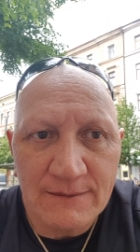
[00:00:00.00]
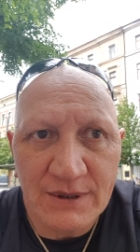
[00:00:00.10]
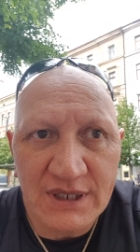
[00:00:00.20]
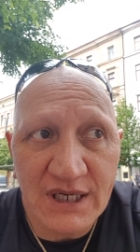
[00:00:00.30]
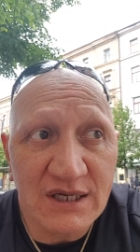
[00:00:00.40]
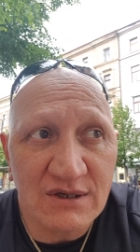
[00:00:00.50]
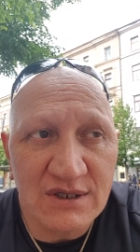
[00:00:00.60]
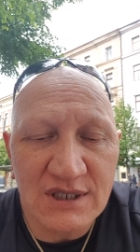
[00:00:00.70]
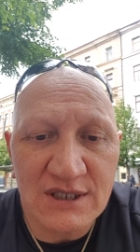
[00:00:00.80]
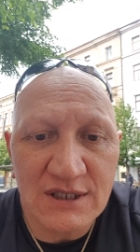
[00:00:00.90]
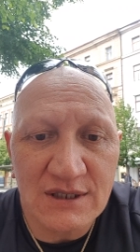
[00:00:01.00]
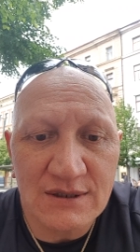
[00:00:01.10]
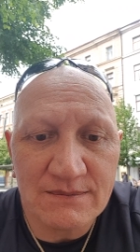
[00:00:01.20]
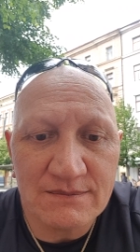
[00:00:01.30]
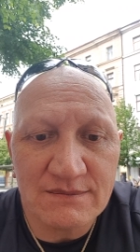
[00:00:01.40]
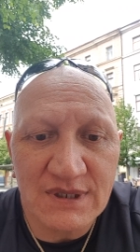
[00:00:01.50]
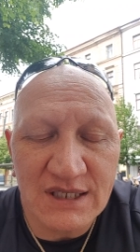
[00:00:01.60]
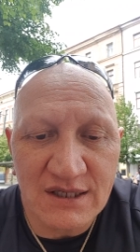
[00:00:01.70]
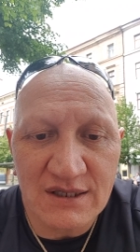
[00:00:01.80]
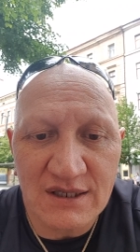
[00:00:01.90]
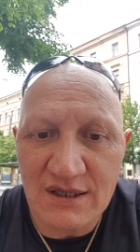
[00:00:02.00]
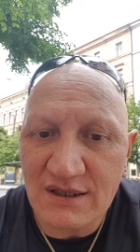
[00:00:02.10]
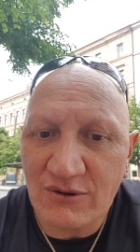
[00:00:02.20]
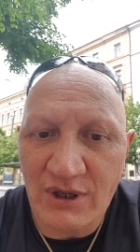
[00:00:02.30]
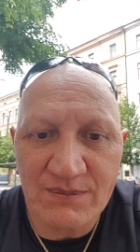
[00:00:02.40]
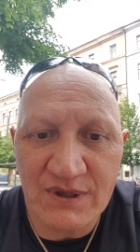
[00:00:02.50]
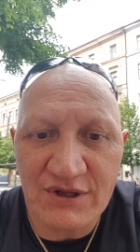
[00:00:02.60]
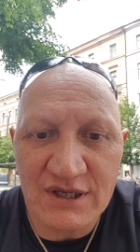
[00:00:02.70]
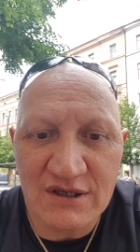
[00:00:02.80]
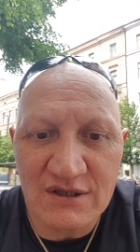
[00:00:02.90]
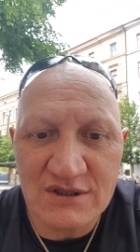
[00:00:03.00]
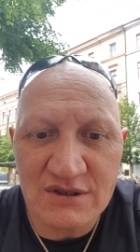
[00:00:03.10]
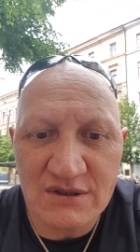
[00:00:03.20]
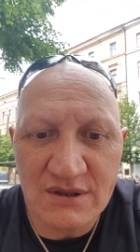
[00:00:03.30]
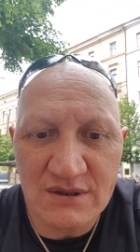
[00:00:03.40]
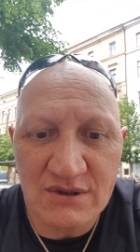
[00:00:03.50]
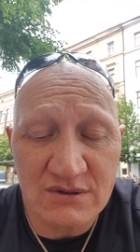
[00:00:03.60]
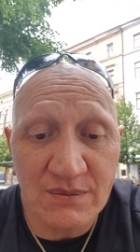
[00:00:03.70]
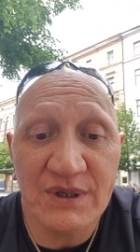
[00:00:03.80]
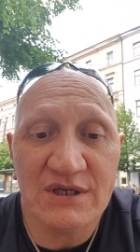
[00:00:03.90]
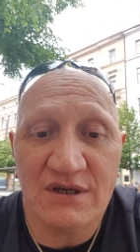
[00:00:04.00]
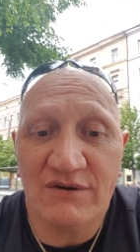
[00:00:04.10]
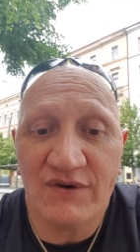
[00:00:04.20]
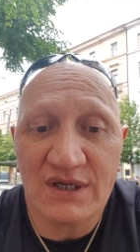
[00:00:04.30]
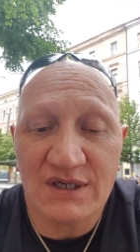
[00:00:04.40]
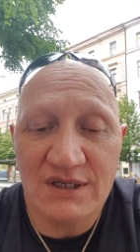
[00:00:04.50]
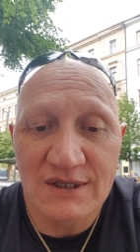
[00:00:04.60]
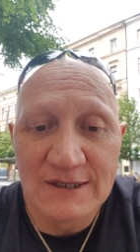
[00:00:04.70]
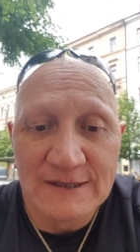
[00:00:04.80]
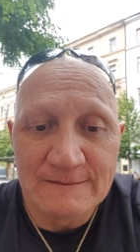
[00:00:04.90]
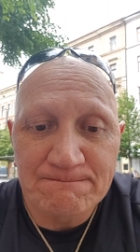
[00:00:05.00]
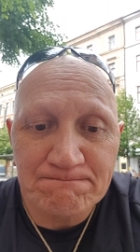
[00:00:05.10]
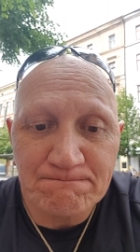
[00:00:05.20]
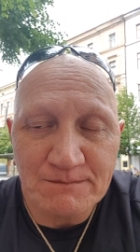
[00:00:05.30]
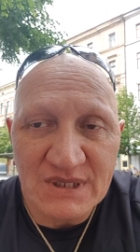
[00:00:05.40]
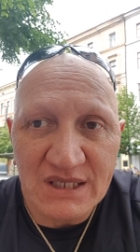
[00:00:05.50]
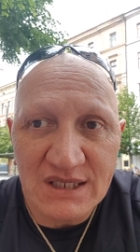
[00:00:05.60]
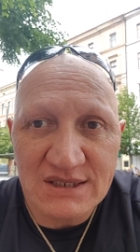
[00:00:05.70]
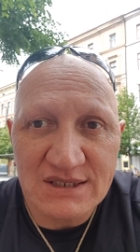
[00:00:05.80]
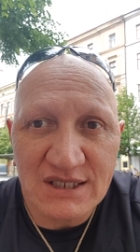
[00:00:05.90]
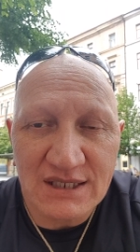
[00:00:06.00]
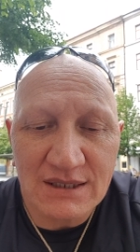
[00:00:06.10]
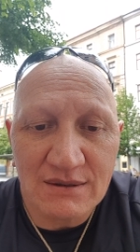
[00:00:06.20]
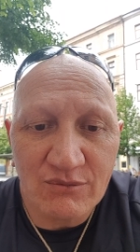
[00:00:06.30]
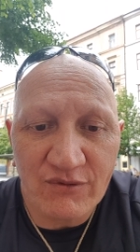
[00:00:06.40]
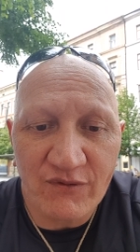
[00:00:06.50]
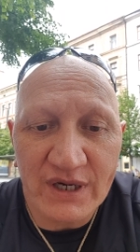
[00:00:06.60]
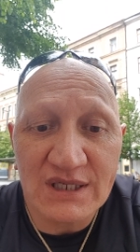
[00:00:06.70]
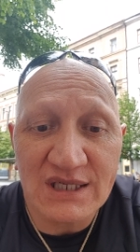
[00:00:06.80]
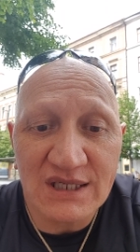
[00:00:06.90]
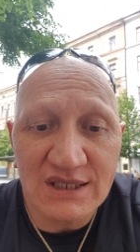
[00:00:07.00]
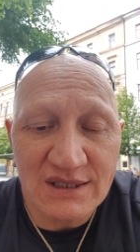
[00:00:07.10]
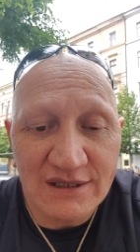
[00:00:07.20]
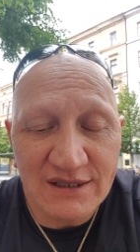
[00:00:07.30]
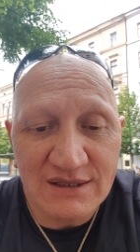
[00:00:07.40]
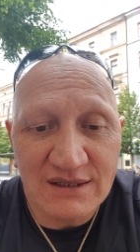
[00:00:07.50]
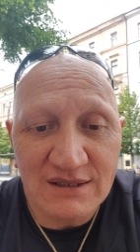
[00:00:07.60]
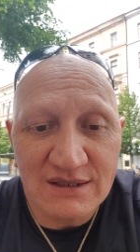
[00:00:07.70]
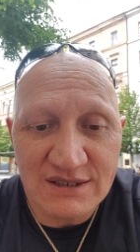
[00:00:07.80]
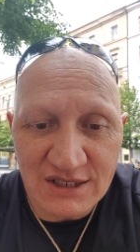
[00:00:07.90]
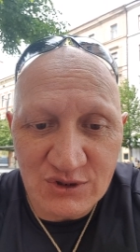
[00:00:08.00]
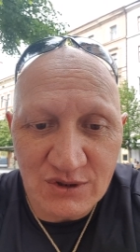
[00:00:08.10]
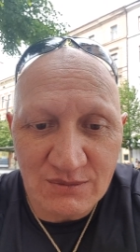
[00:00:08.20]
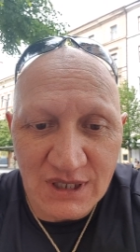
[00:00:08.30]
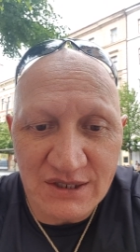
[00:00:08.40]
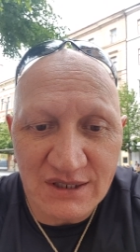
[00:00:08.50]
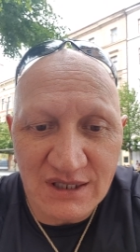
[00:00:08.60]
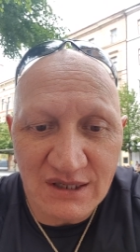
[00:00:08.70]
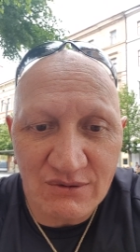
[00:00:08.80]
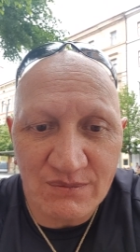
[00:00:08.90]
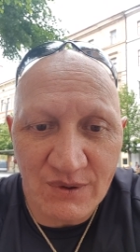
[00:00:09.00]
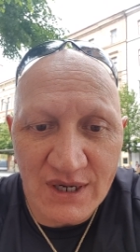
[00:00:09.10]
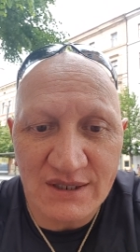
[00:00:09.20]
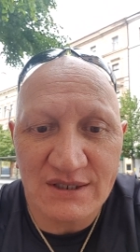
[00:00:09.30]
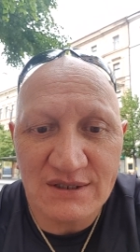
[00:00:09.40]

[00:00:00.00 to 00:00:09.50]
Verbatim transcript: but again um, another great big thank you to Dr Peter Novak at um, Centrum Clinic here in Prague